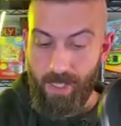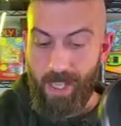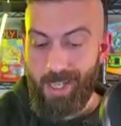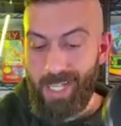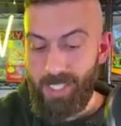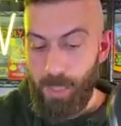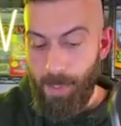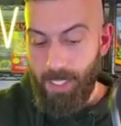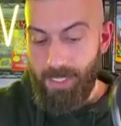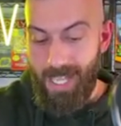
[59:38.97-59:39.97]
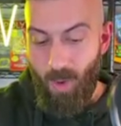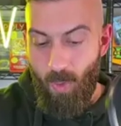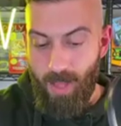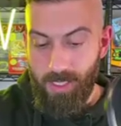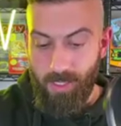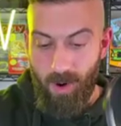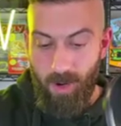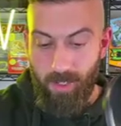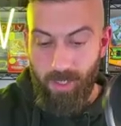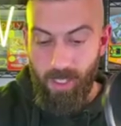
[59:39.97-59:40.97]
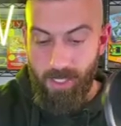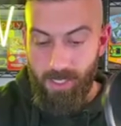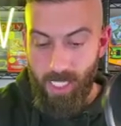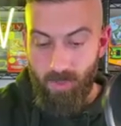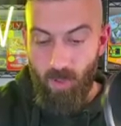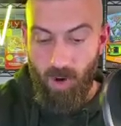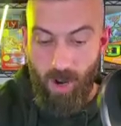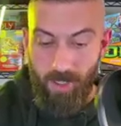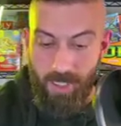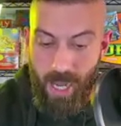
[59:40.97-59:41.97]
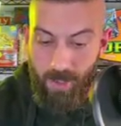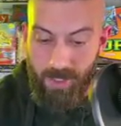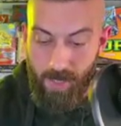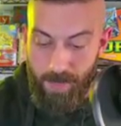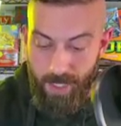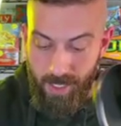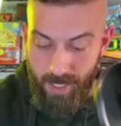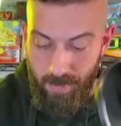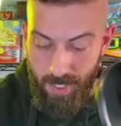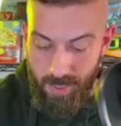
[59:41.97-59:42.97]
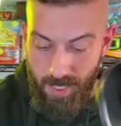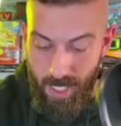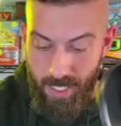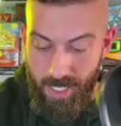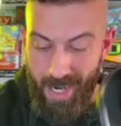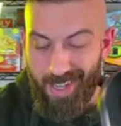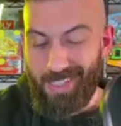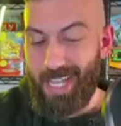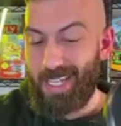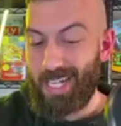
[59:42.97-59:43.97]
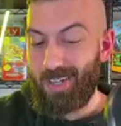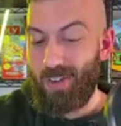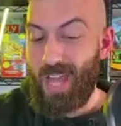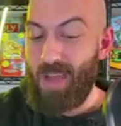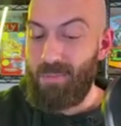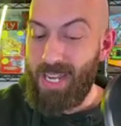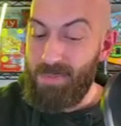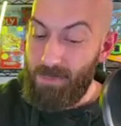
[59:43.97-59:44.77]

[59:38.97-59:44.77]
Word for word: And guys, you can probably tell why this card sells for over $100 in a PSA 10 because check out that Gengar. That might